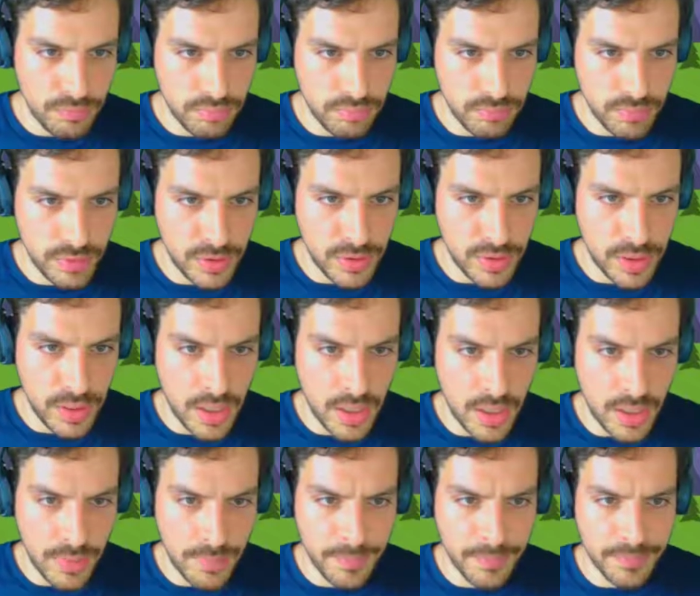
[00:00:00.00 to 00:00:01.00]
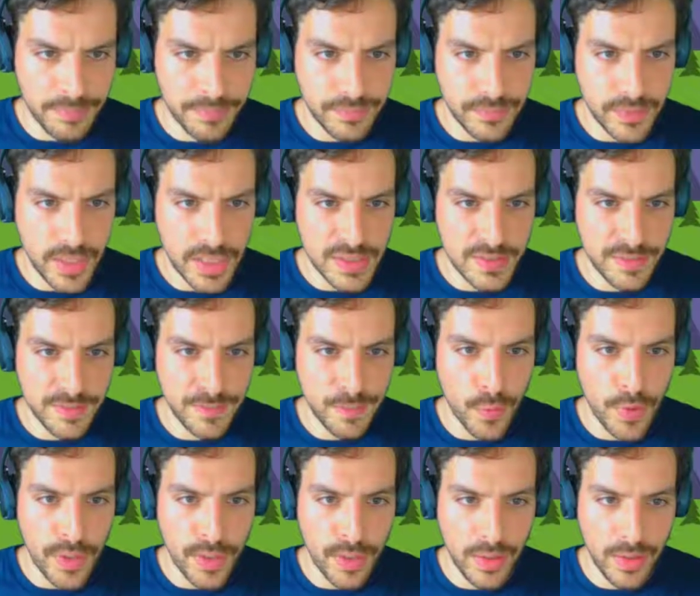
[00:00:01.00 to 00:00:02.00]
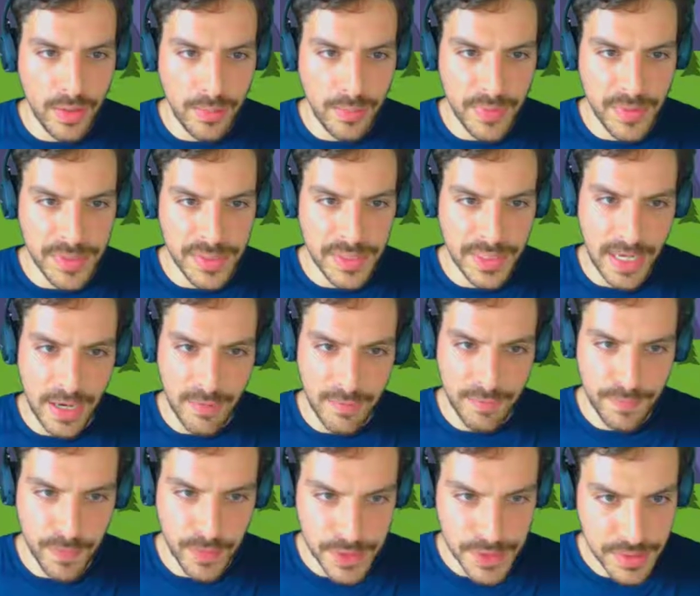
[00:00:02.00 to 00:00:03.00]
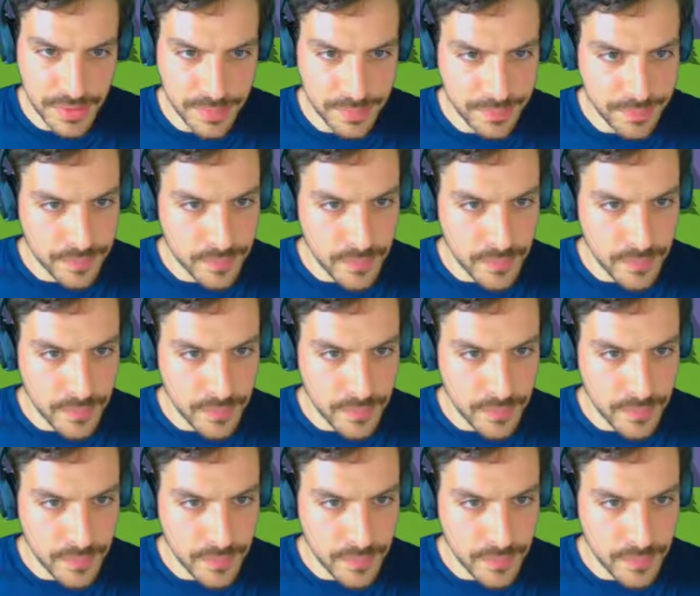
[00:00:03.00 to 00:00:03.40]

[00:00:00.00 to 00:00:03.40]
FOIL this thing out first.